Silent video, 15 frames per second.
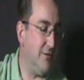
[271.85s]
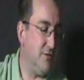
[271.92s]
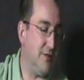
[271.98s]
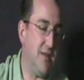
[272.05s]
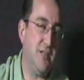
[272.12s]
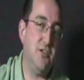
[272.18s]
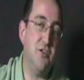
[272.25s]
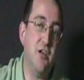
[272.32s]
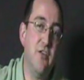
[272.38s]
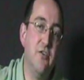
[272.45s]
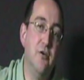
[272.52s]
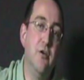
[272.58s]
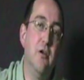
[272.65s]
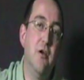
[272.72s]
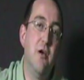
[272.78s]
So that's
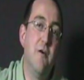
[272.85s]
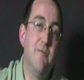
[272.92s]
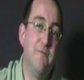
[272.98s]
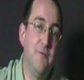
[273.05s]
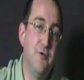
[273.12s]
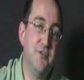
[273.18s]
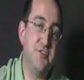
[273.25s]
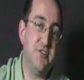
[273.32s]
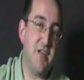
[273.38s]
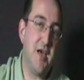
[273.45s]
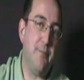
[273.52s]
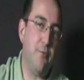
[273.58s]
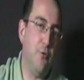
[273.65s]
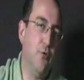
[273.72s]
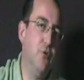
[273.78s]
another full
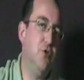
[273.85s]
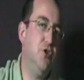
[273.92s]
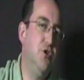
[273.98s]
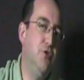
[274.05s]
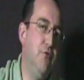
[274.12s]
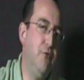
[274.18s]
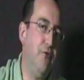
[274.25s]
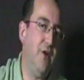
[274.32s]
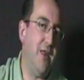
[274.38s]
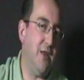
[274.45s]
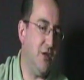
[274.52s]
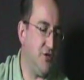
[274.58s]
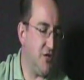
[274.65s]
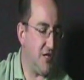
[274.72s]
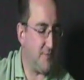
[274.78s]
step or 2 fret
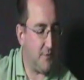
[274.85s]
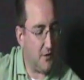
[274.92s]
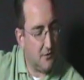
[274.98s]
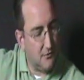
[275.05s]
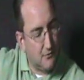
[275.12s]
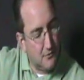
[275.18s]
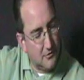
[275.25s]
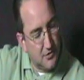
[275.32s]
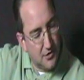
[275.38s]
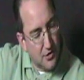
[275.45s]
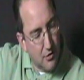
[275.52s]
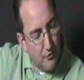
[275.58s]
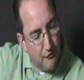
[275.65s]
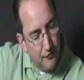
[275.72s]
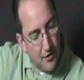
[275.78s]
adjustment to
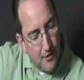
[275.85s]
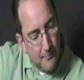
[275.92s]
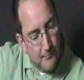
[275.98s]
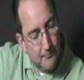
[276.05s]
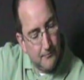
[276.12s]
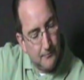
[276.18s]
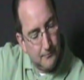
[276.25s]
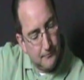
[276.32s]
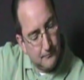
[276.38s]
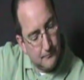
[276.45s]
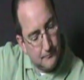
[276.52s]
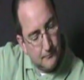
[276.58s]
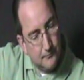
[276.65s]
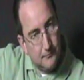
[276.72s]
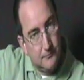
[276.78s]
go from
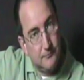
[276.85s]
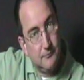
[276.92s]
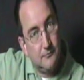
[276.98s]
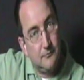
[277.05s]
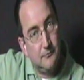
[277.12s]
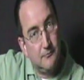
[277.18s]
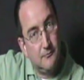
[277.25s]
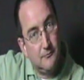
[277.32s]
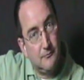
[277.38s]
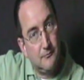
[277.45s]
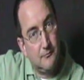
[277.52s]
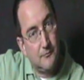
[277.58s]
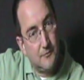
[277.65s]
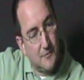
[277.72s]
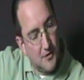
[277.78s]

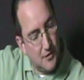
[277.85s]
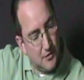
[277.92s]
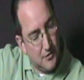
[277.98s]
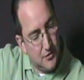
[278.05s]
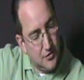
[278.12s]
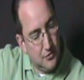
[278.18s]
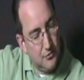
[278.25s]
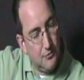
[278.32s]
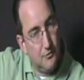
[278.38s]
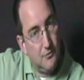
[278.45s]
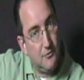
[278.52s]
2.